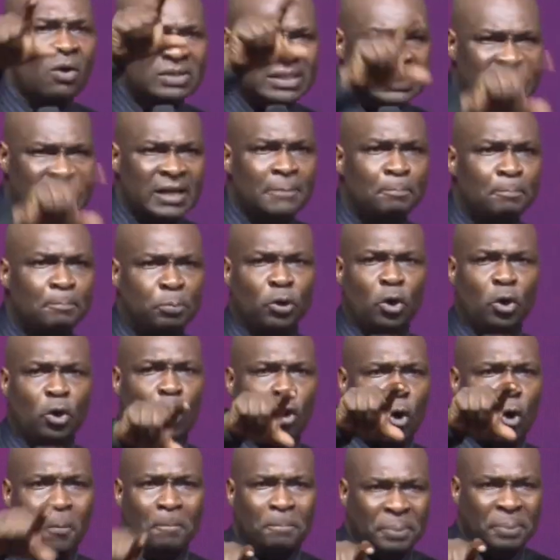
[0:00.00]
simple or
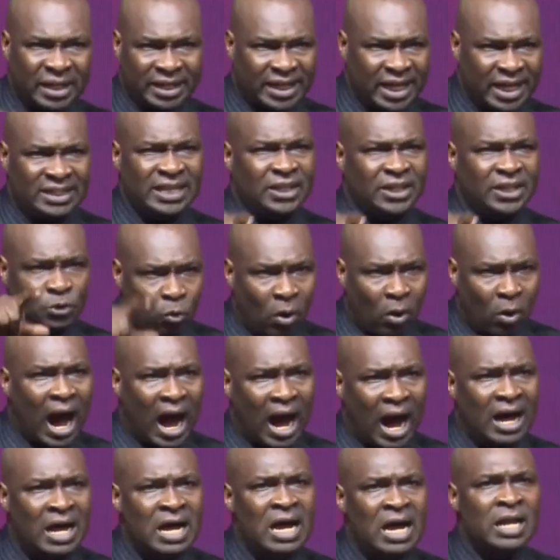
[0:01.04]
complicated you
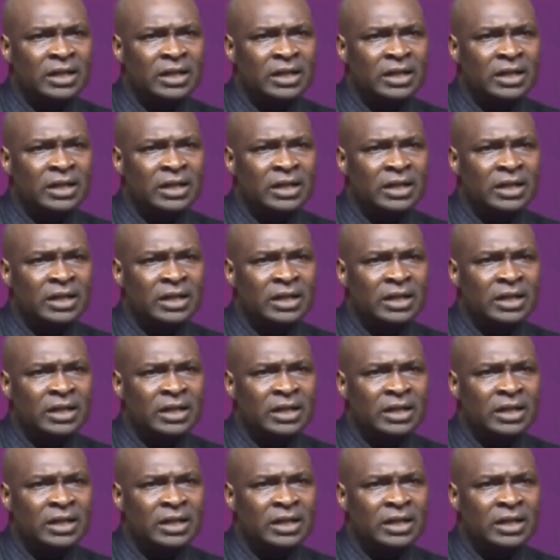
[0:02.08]
are